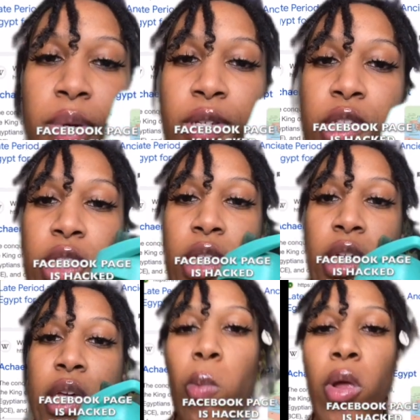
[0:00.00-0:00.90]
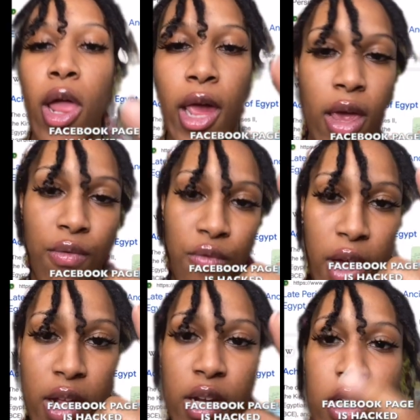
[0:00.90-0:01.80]
BC, he
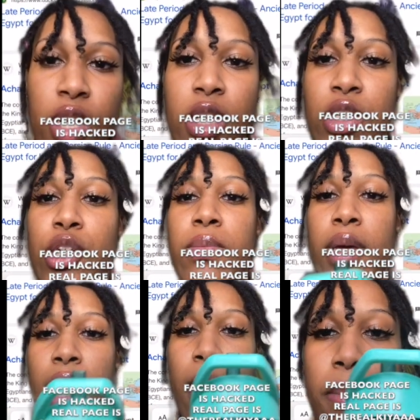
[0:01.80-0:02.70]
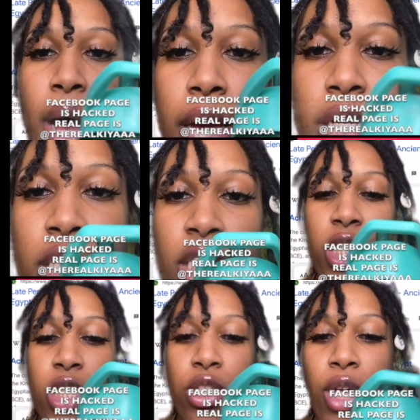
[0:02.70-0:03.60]
invaded Egypt,
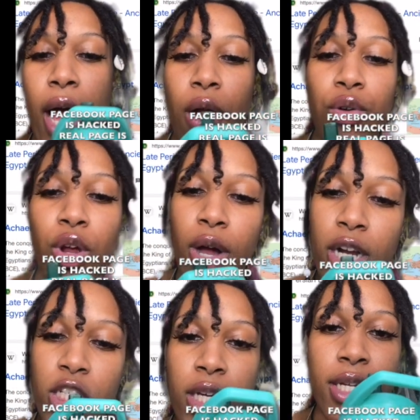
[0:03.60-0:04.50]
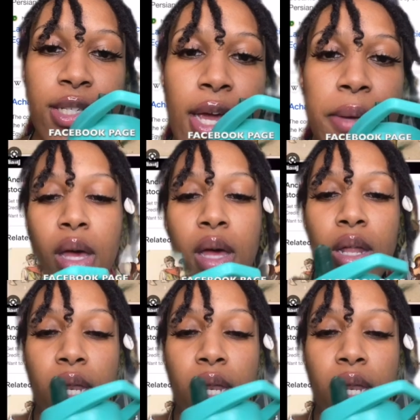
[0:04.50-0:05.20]
Cambyses. I don't know how to say his name.